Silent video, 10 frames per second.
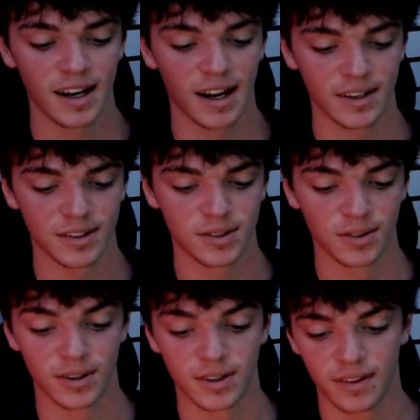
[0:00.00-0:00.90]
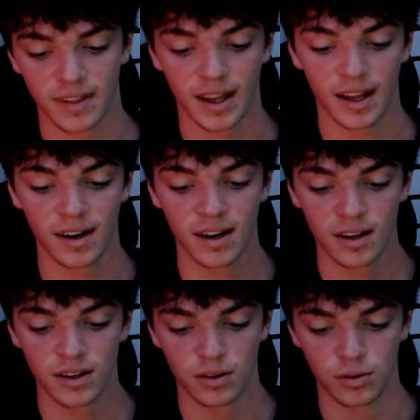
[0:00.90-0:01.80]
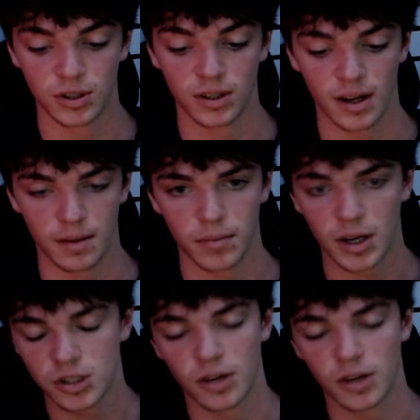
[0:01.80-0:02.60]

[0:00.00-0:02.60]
I also learned that you should make sure